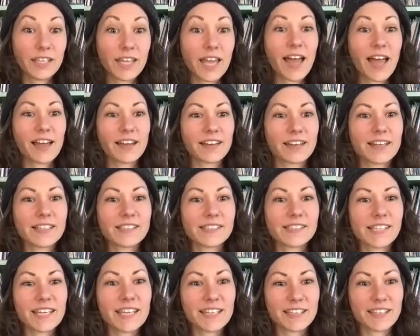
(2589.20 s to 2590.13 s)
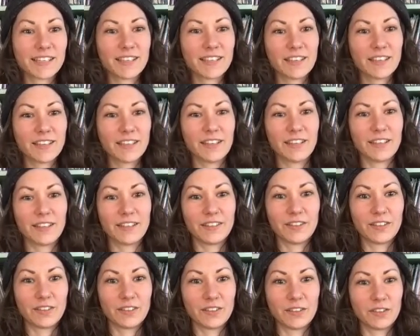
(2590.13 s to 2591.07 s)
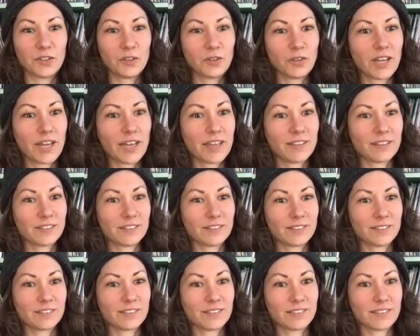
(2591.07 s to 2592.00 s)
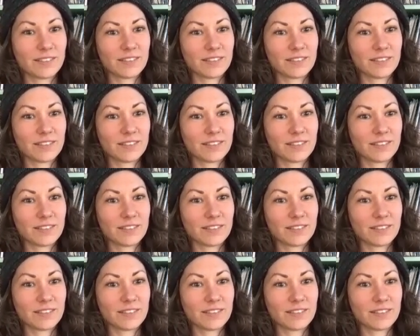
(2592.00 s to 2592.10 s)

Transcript: Yeah, because like you get. Oh, because he's hot